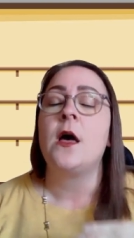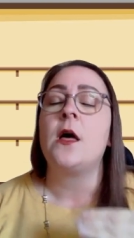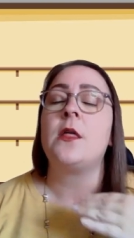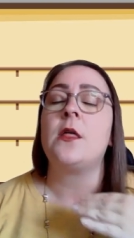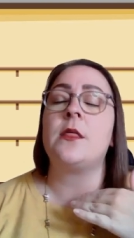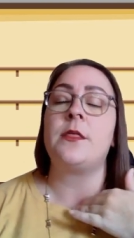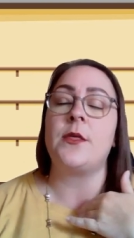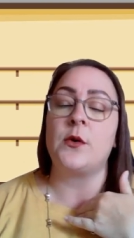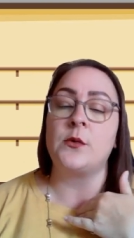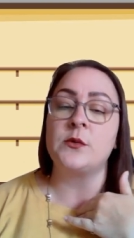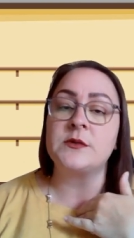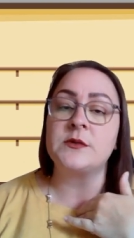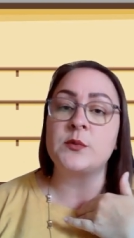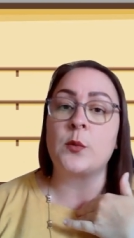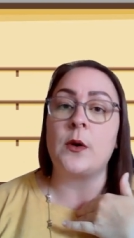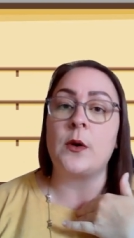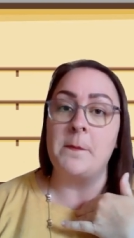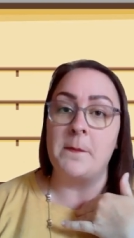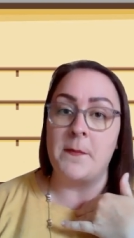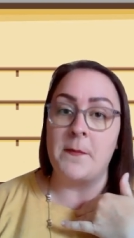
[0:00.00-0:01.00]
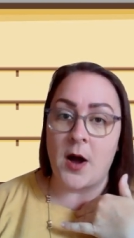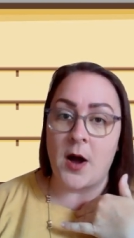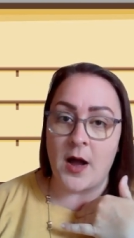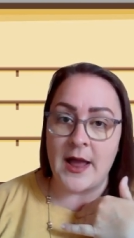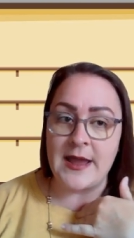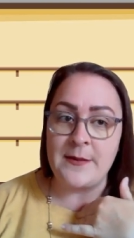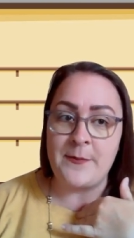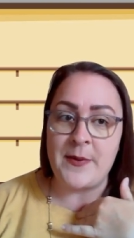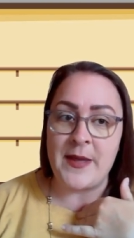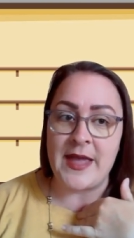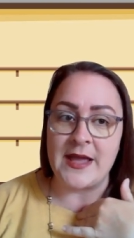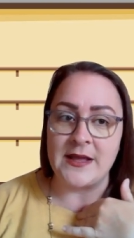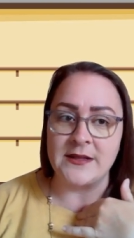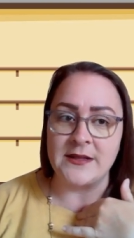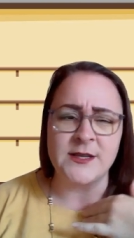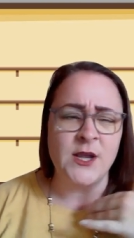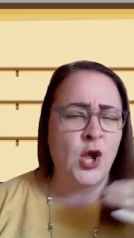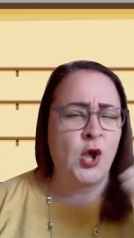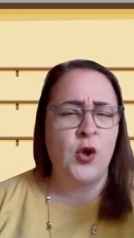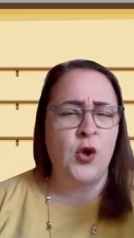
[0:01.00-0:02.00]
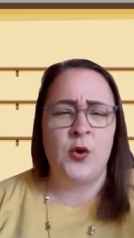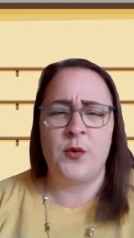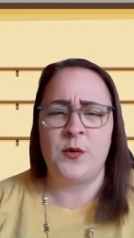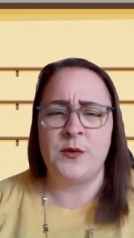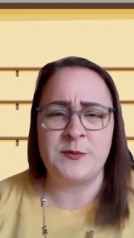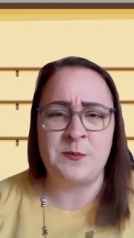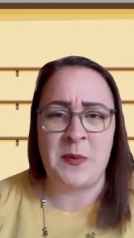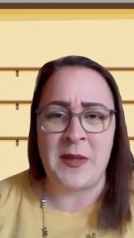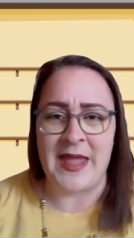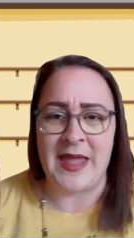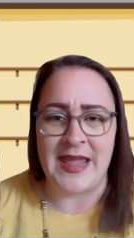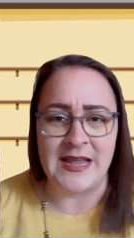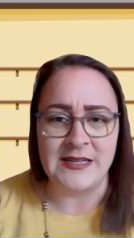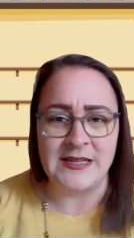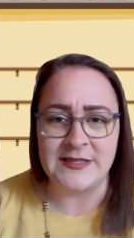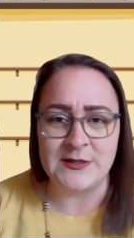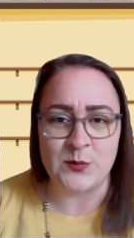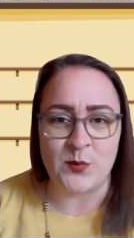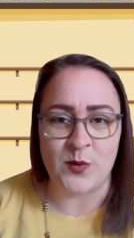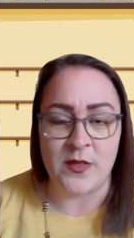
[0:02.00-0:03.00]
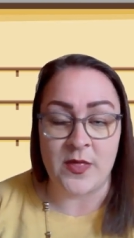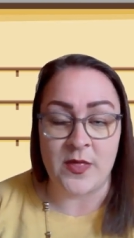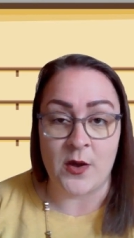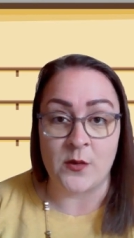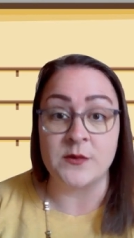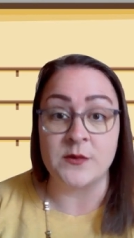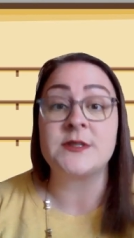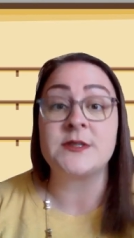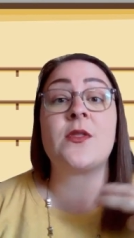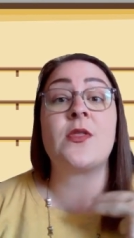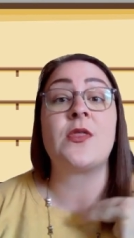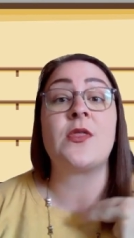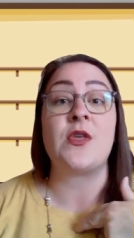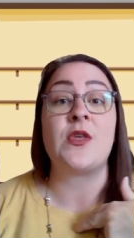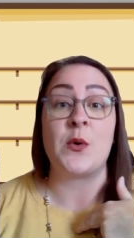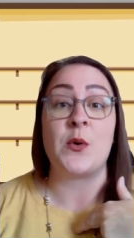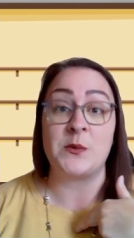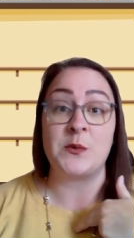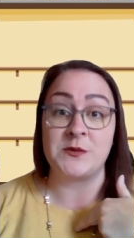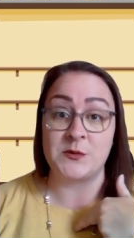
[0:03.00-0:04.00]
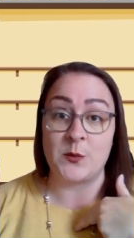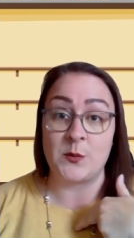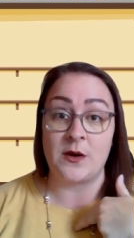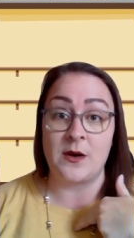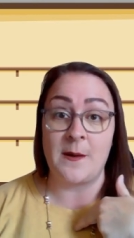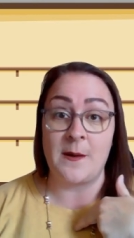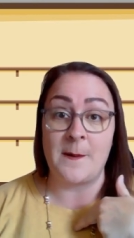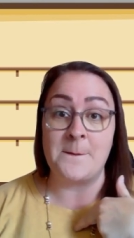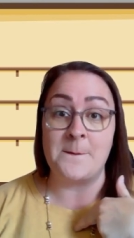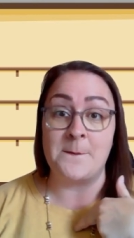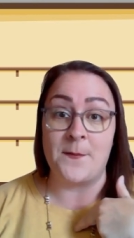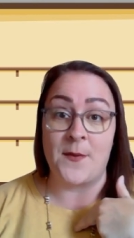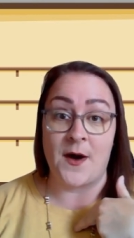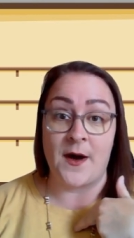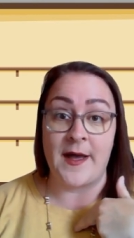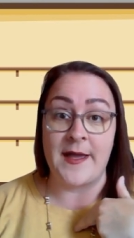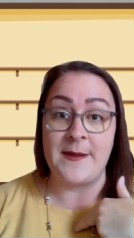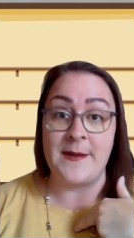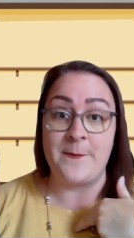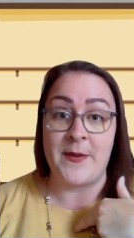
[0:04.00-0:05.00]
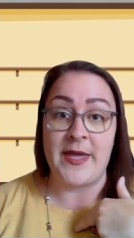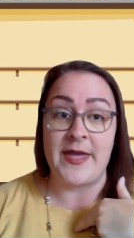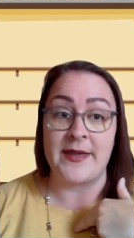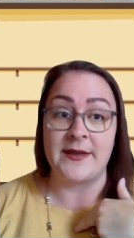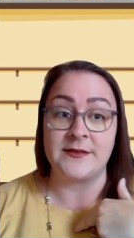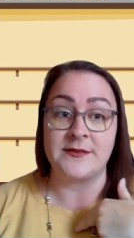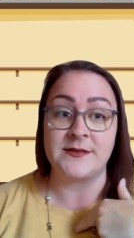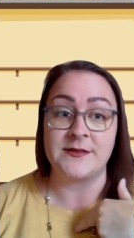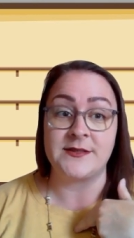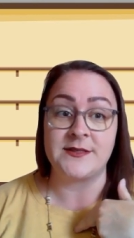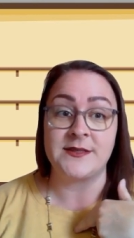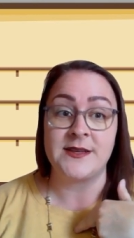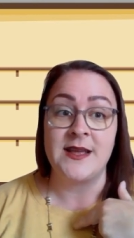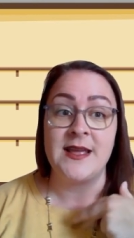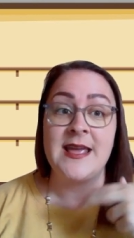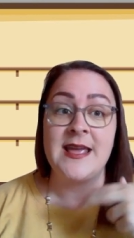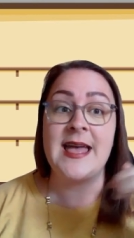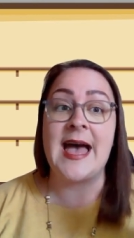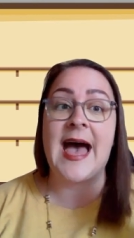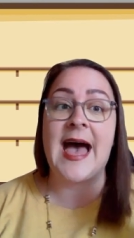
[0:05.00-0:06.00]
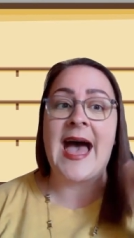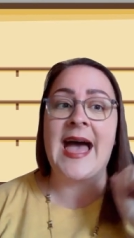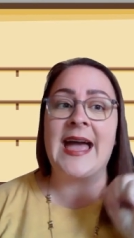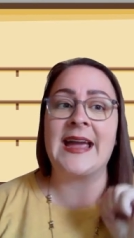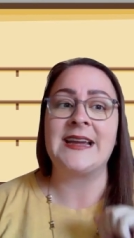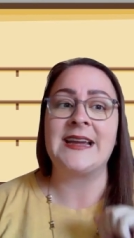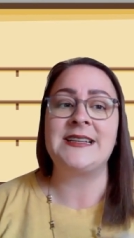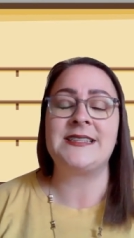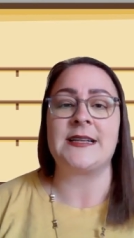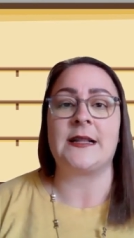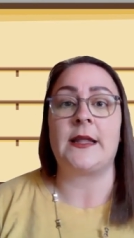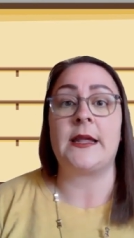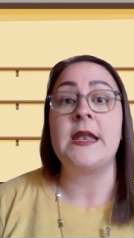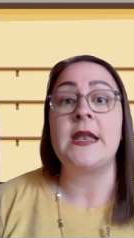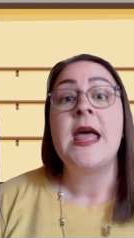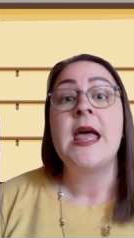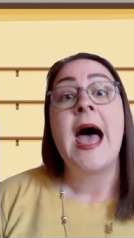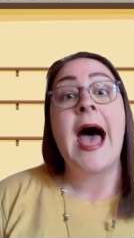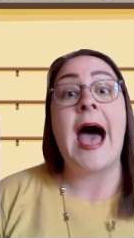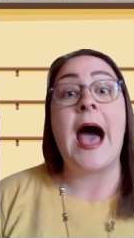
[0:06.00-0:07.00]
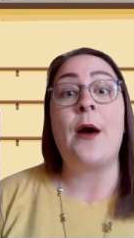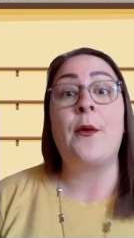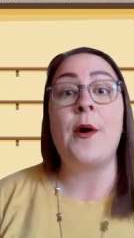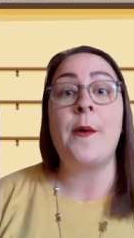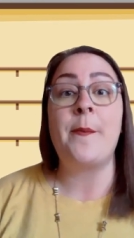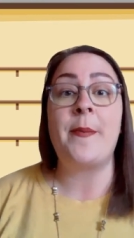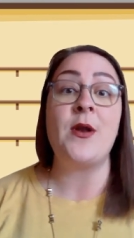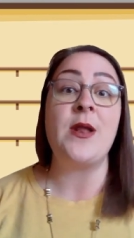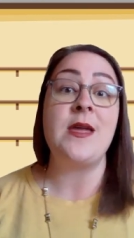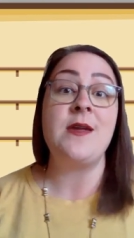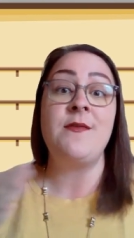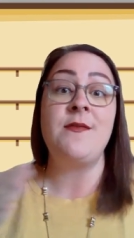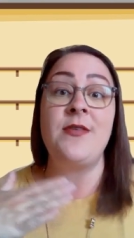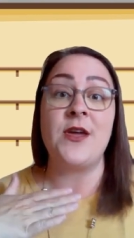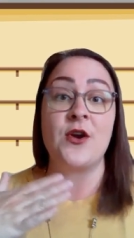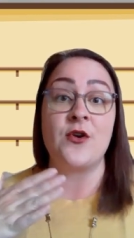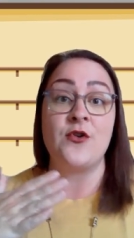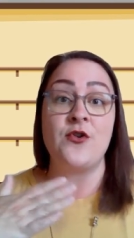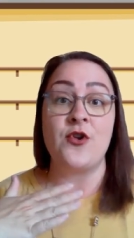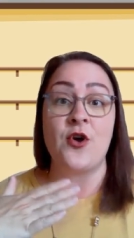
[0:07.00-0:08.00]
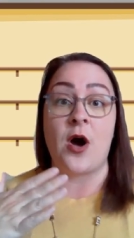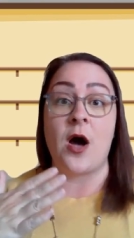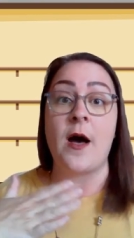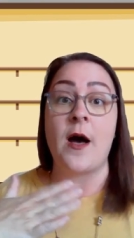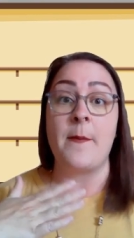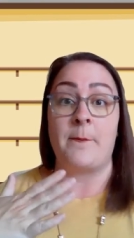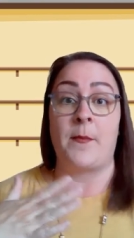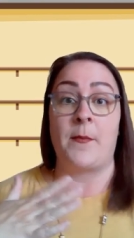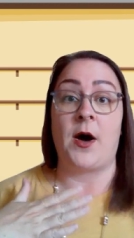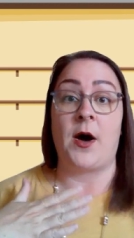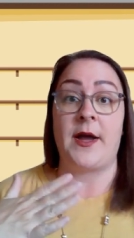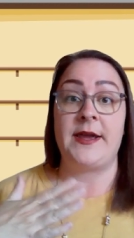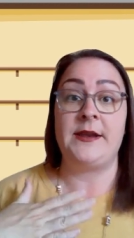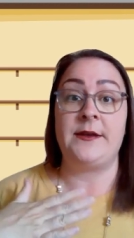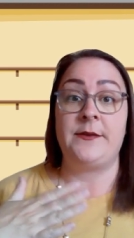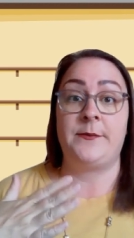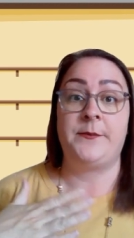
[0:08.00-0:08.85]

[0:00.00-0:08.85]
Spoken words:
Those were my pants. Whose pants were those? Those were my pants. Excellent. How about if they're not mine?